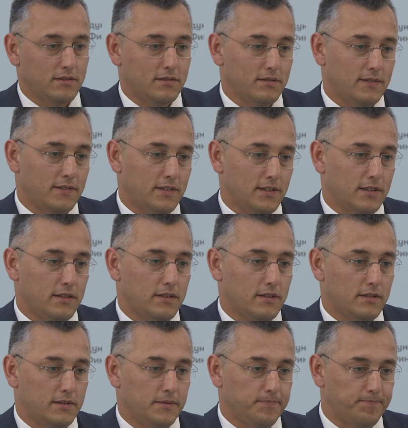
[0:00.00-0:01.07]

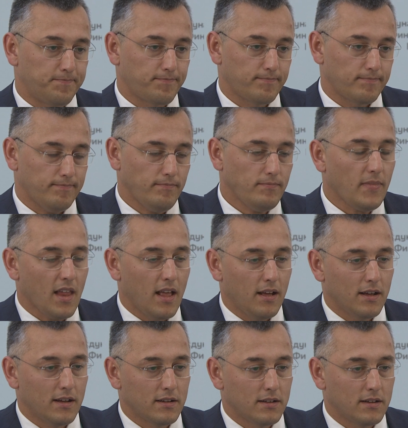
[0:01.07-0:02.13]
with
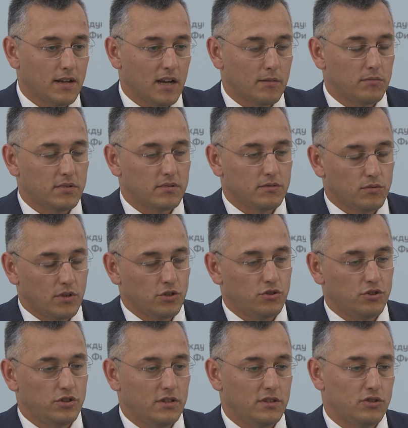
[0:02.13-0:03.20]
corporate
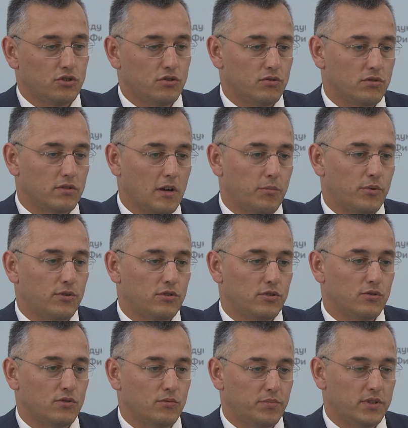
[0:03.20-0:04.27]
management,
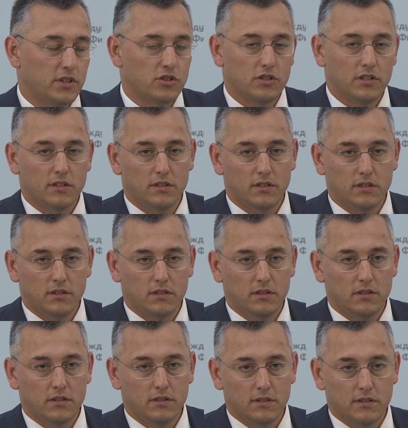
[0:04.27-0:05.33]

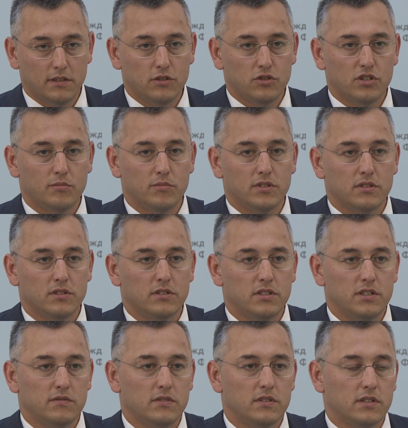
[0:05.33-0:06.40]
sometimes we
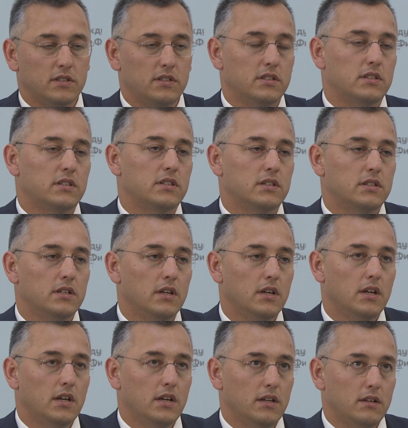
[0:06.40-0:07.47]
saw that
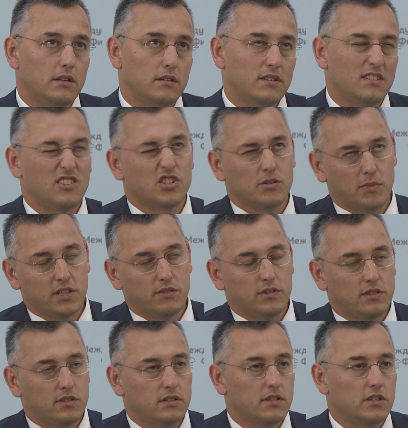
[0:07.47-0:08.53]
survey was
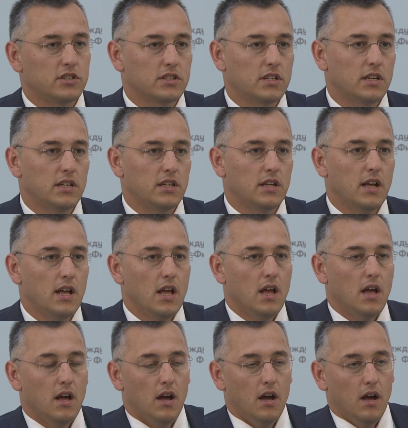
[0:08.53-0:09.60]
somehow
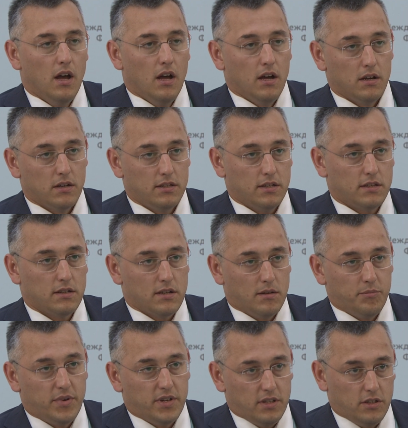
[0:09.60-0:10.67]
overlooked, or
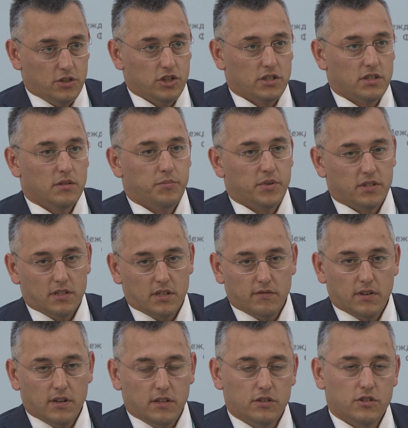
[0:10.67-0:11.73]
sometimes
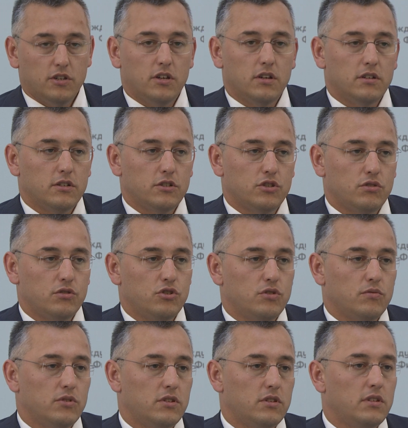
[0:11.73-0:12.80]
companies would
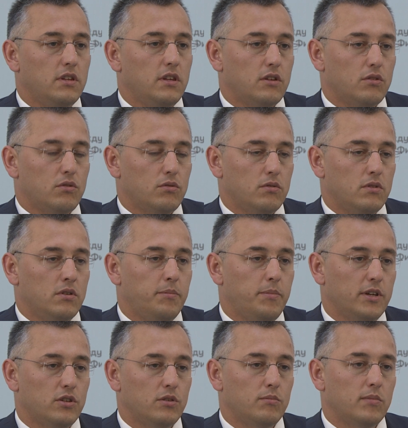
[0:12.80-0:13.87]
admit that
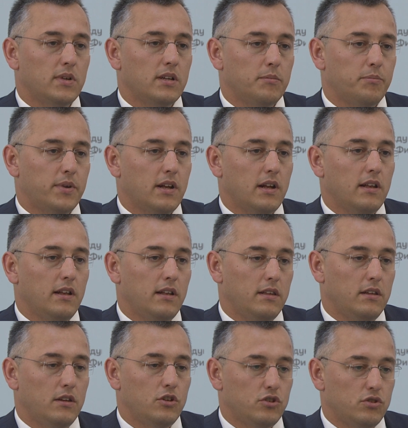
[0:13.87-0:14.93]
they lack
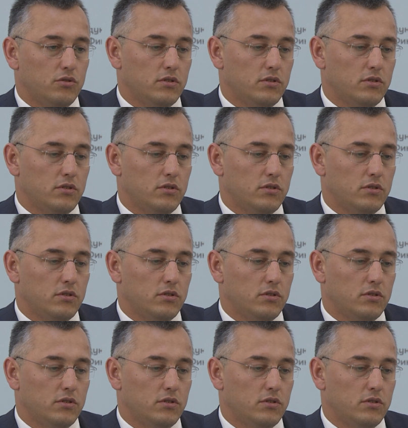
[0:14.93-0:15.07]
something.